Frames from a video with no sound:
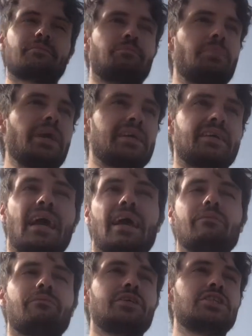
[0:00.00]
big
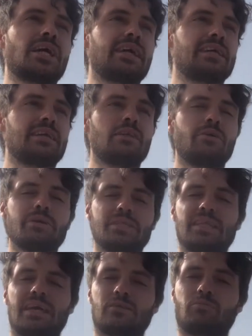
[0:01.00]
game for Jakey Lewis
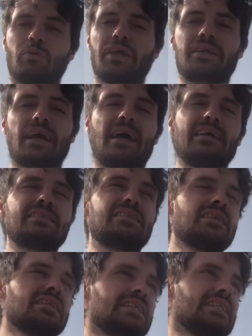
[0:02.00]
next week. And
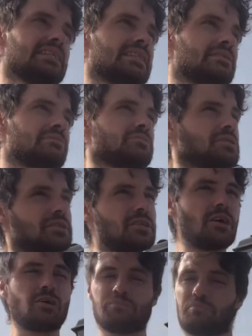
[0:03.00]

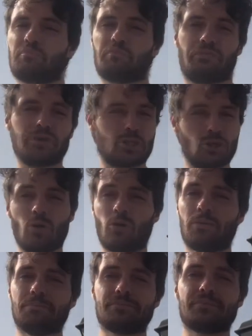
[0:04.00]
so, for
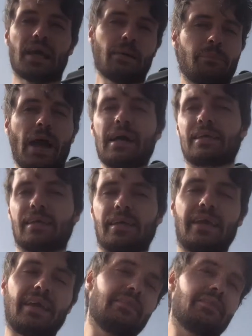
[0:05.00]
sure, they're back
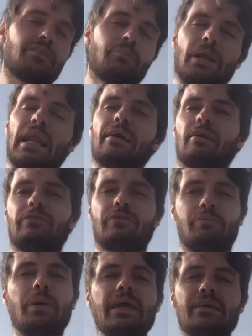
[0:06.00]
in the
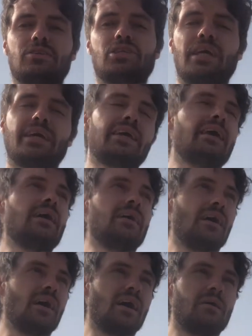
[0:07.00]
playoff picture here.
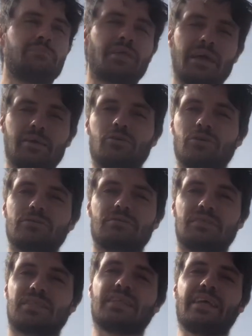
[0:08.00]
They could
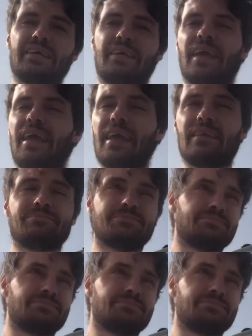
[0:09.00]
sneak in.